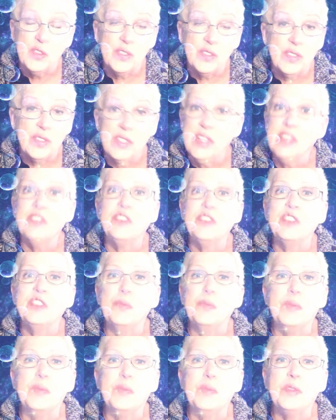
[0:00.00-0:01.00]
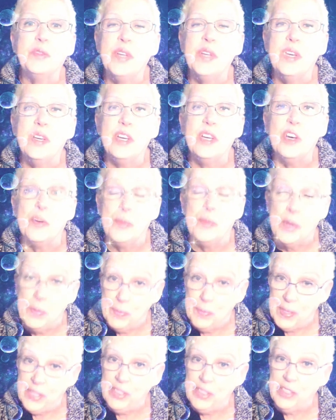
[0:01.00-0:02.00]
Can't sleep at 3 a.m., but
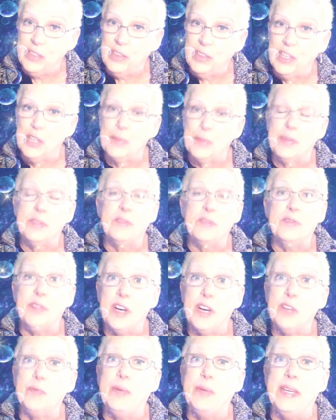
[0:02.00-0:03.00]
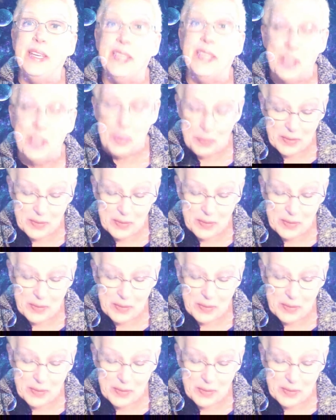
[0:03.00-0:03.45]
here I am at 5 p.m.